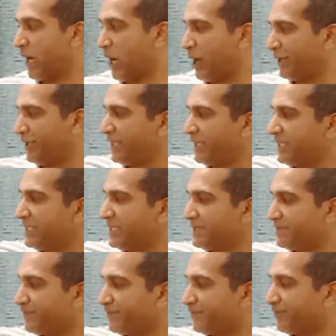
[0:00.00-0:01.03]

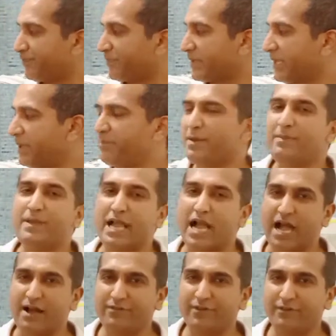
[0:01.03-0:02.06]
Onions, maybe
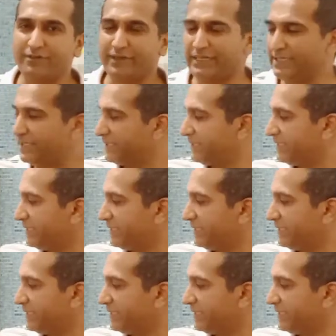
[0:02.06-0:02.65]
half of it.